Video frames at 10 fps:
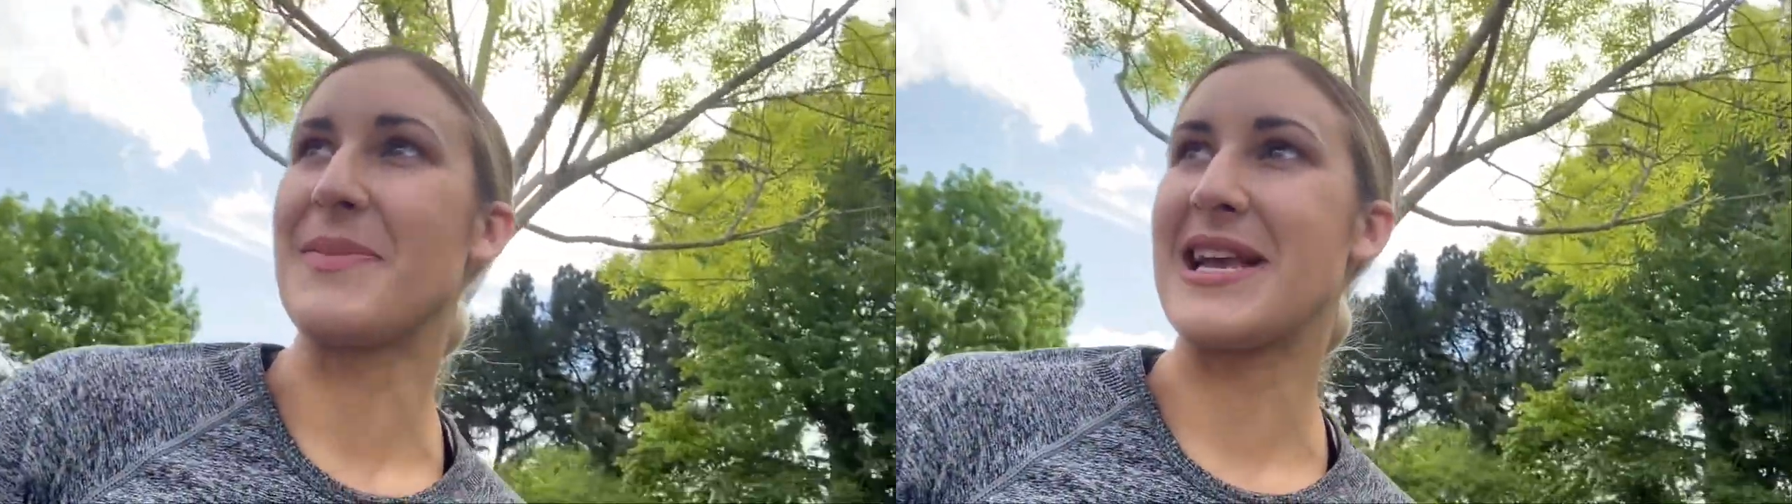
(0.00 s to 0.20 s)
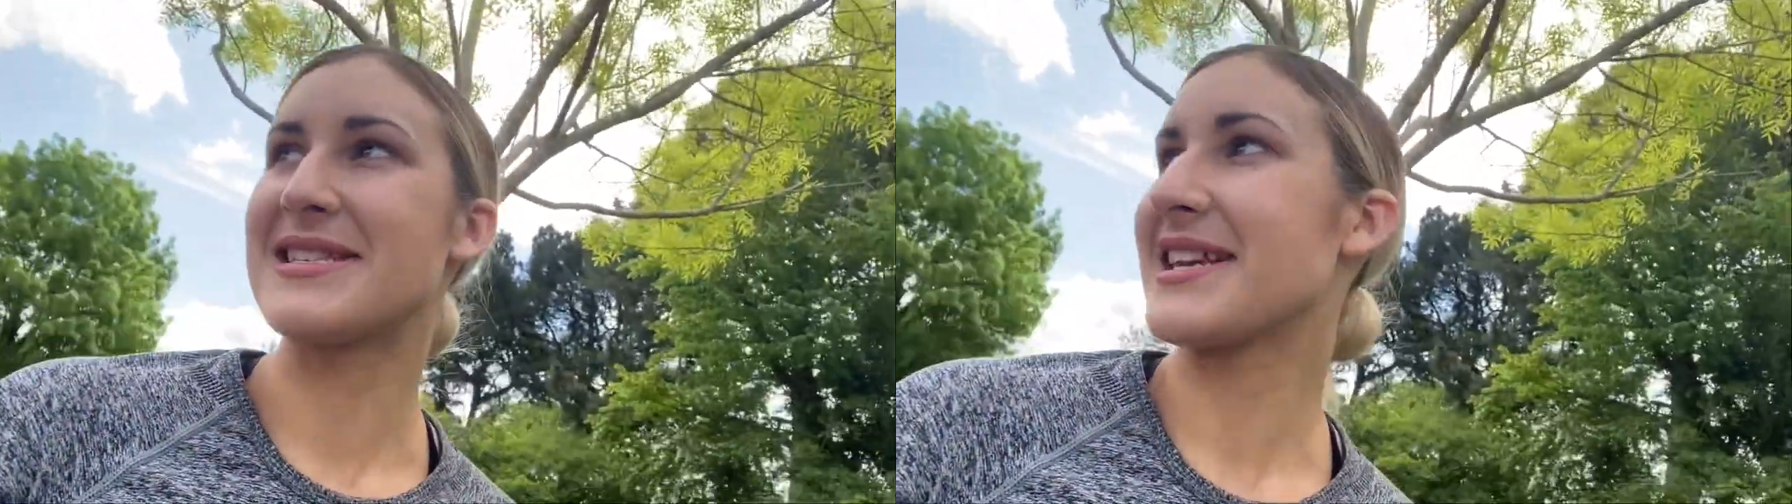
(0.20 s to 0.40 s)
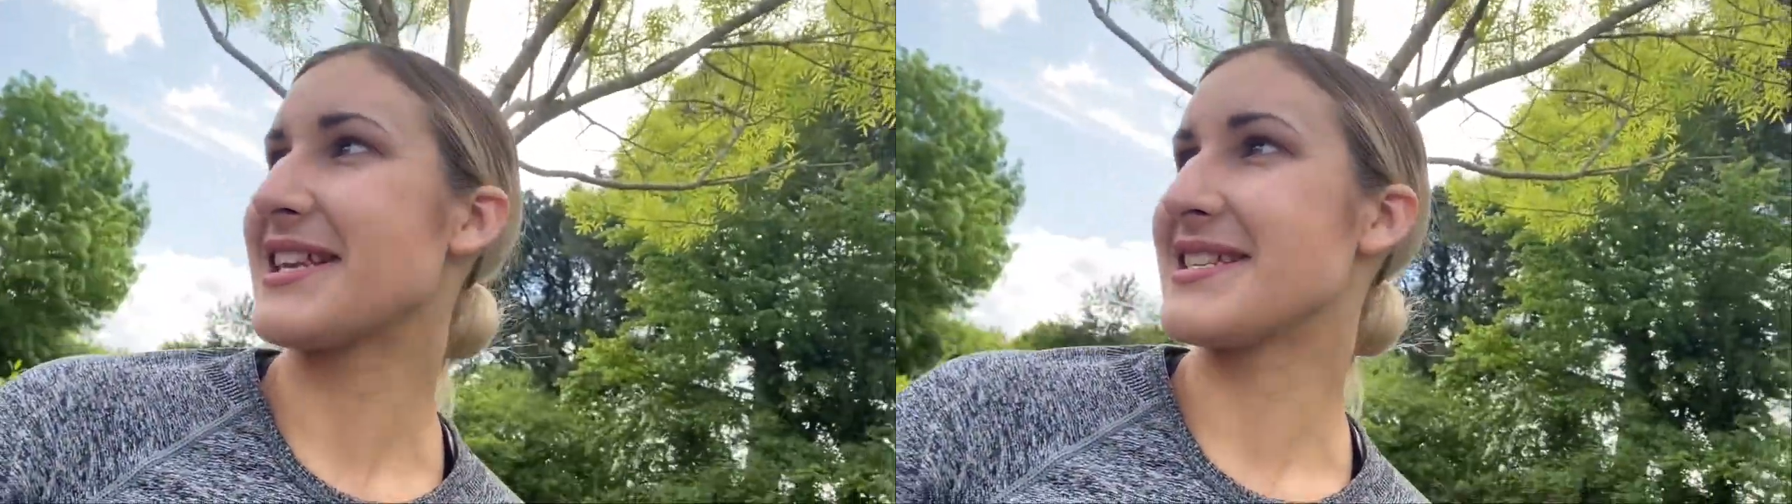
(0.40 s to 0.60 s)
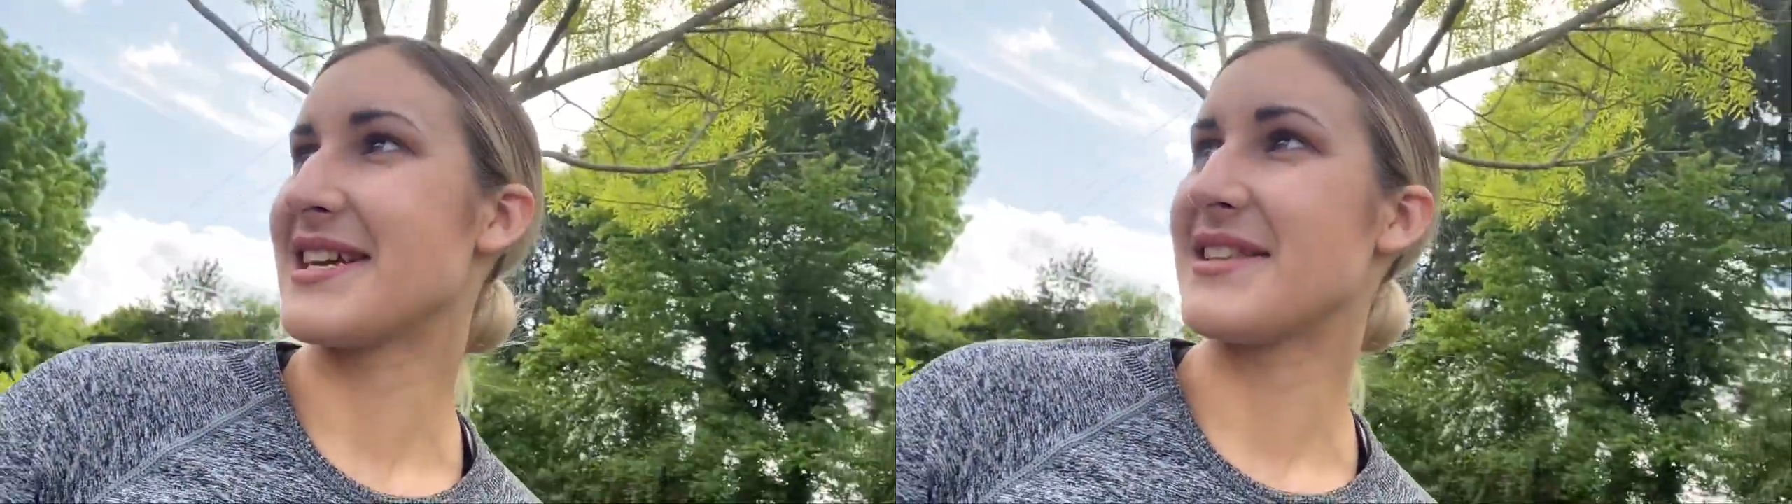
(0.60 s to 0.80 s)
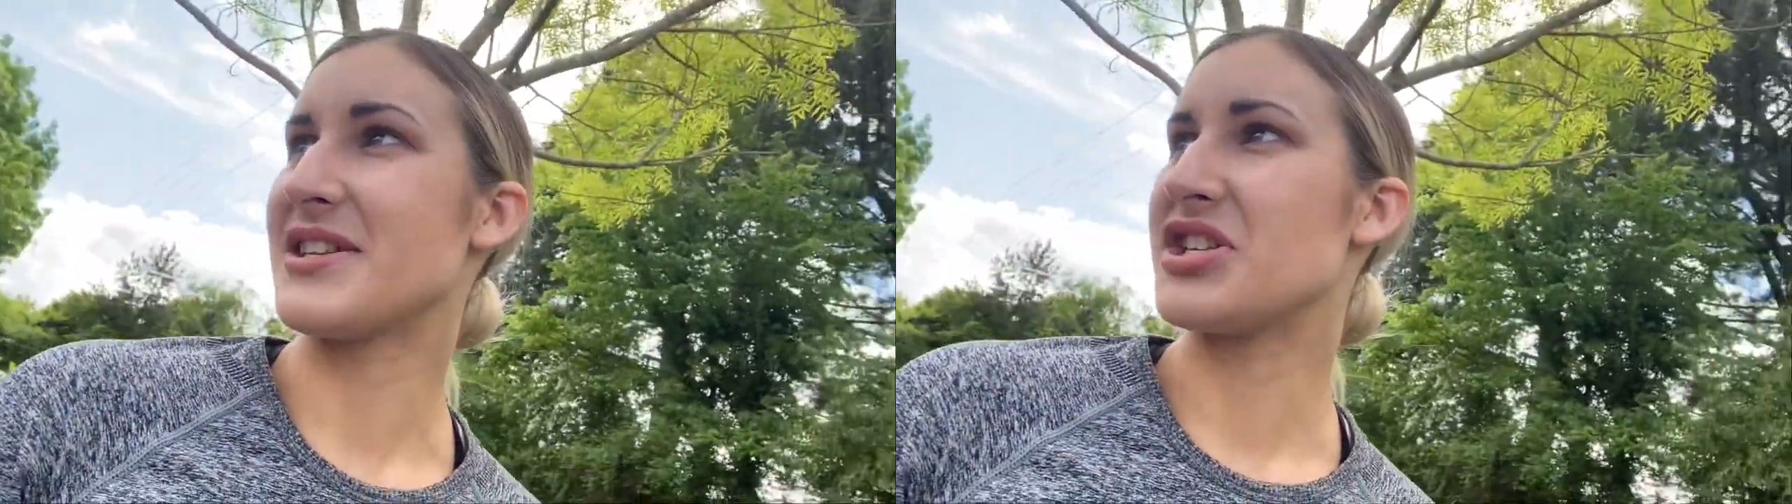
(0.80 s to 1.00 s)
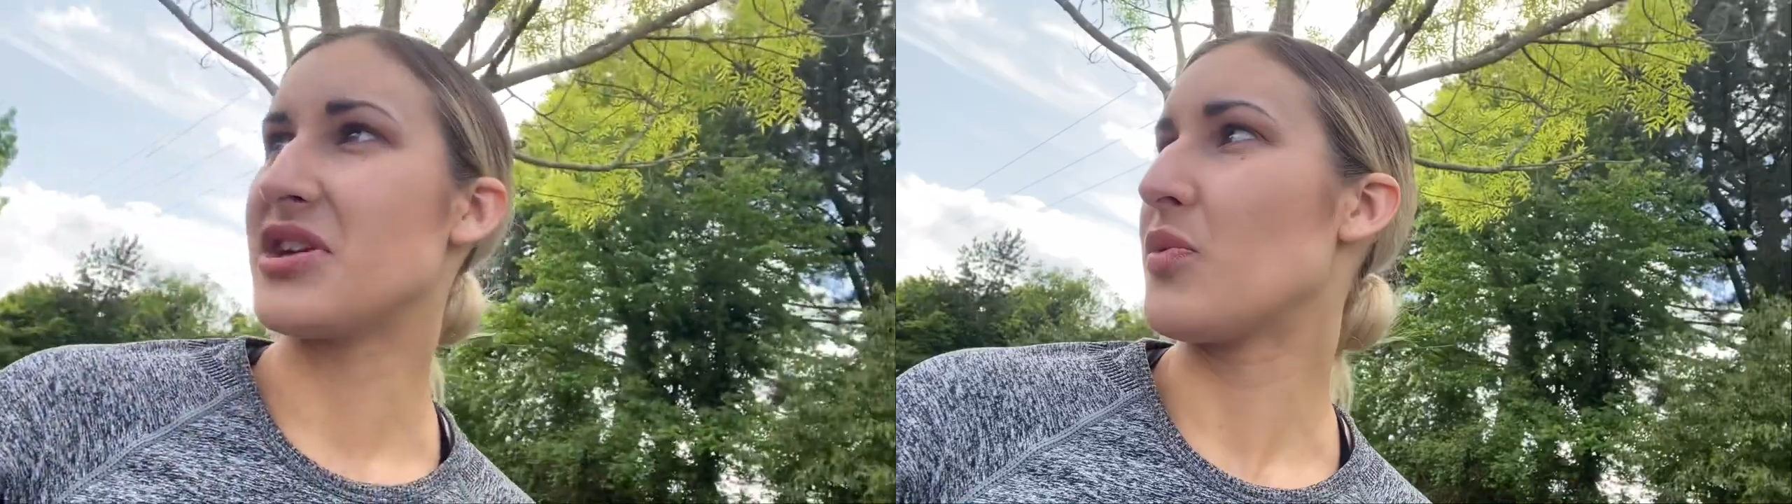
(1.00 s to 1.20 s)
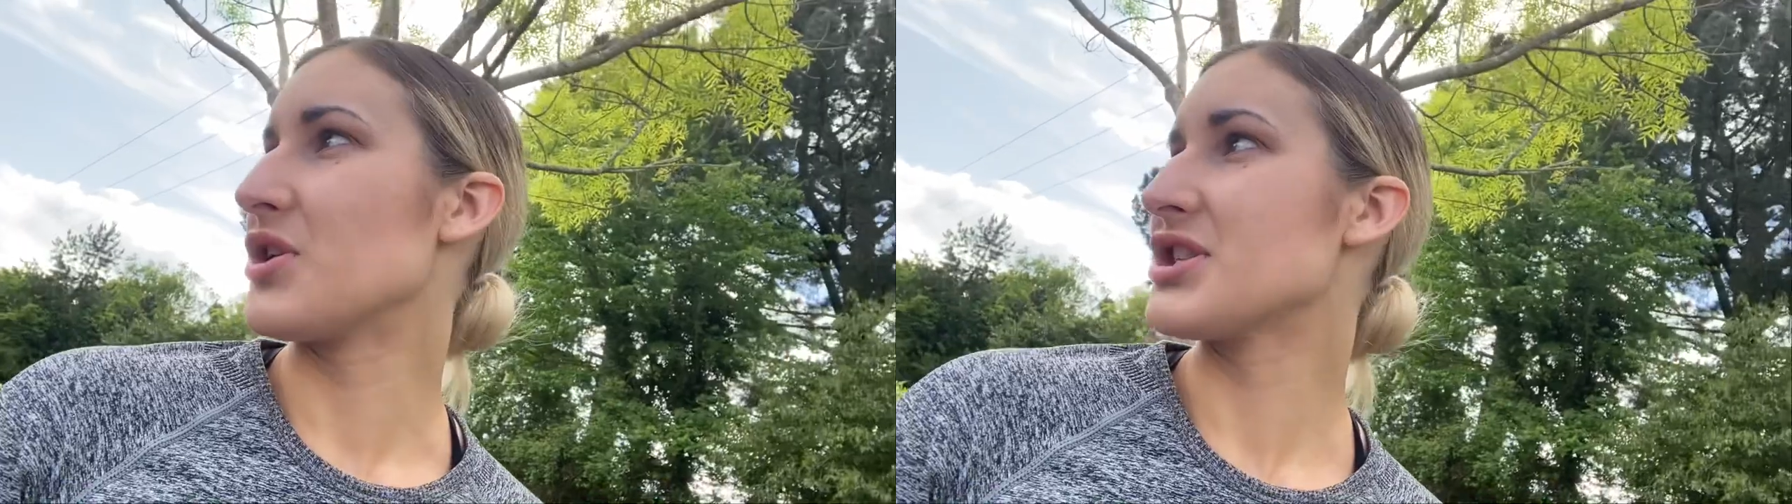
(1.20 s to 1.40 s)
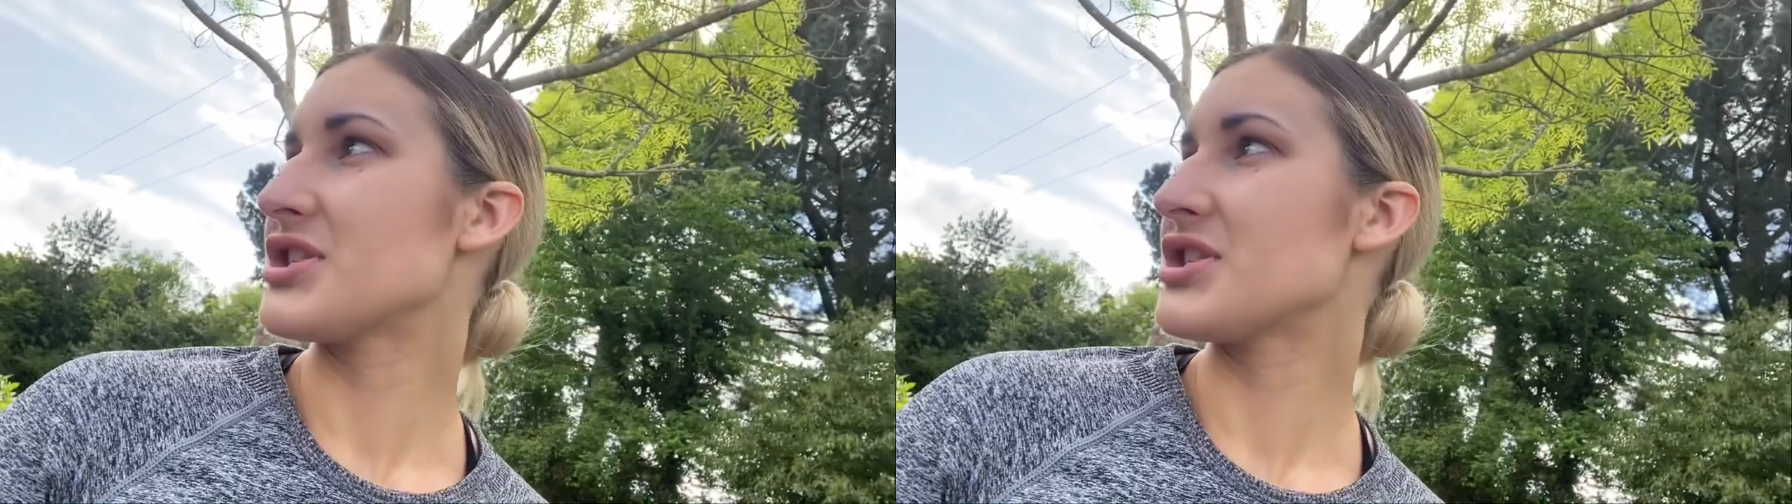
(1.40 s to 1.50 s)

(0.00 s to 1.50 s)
basically said that she wants